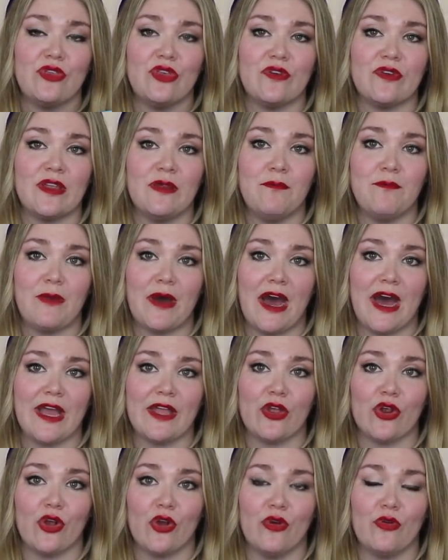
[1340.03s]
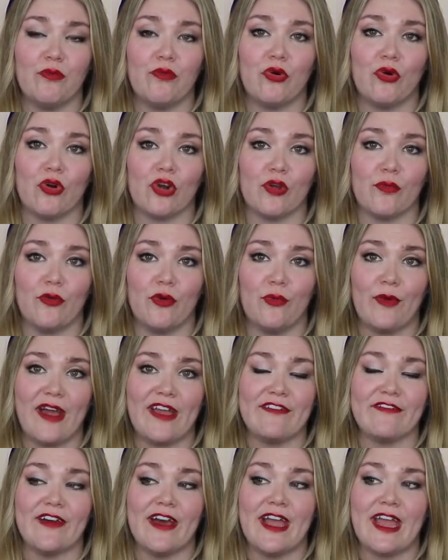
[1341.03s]
you can buy your own portable
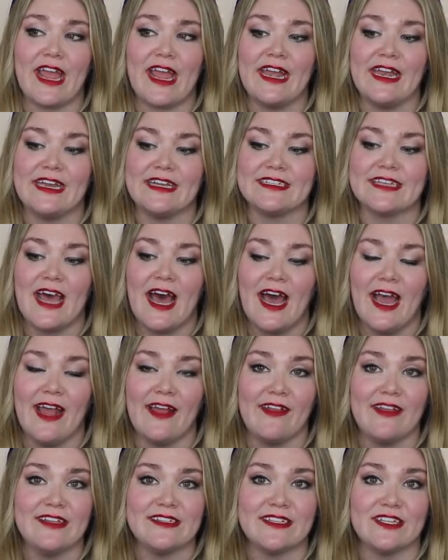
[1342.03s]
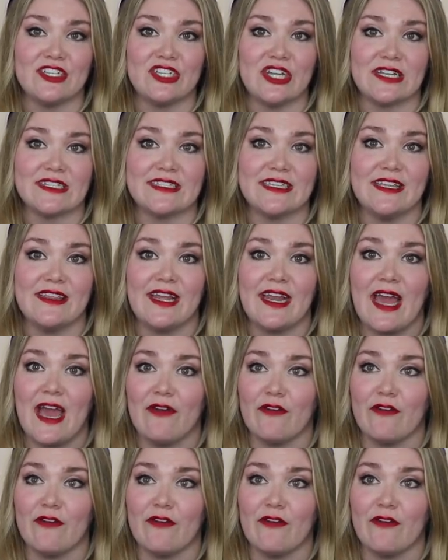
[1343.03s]
Wi-Fi and it is highly suggested that